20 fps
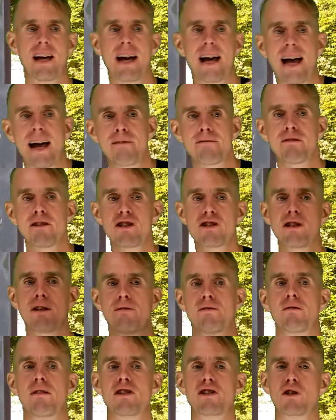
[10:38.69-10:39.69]
average
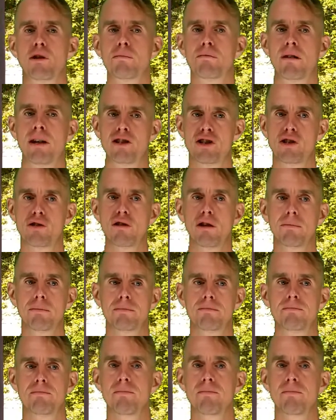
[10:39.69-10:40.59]
differential pressure drop.